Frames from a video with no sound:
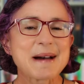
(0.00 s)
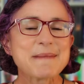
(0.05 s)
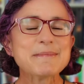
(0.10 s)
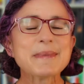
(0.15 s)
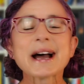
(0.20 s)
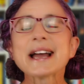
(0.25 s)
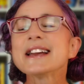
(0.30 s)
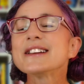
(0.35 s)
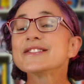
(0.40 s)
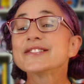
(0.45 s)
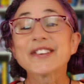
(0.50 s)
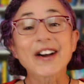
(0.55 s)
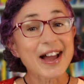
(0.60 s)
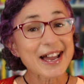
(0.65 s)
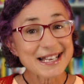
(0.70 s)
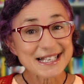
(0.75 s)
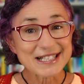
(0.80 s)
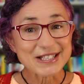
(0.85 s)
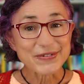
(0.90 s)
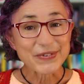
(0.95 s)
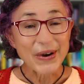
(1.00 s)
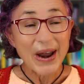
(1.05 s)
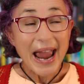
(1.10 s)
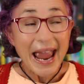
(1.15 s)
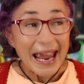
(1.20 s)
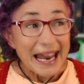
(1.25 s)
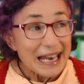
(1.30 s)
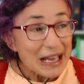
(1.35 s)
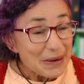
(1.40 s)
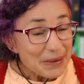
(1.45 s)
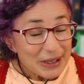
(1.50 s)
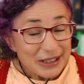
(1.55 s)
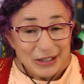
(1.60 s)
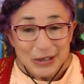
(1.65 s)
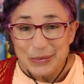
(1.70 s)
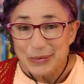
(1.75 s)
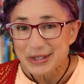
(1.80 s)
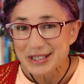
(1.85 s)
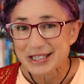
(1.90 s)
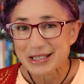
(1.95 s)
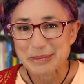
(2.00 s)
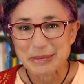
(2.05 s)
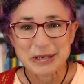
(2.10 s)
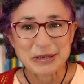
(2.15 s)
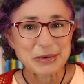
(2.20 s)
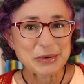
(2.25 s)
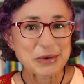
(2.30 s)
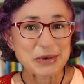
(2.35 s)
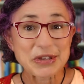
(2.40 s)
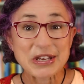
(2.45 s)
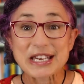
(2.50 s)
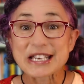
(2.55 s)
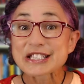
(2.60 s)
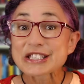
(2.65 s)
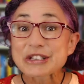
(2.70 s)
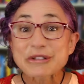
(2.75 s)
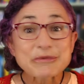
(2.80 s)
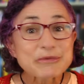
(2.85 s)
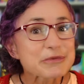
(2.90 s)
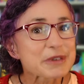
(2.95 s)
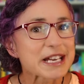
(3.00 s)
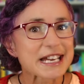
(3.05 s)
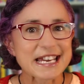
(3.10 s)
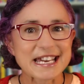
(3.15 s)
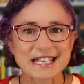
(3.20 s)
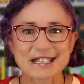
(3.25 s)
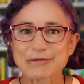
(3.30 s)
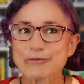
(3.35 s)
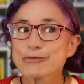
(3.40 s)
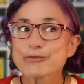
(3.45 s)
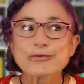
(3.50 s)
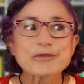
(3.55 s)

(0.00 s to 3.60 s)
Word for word: My advice for anyone who wants to be an author is to read.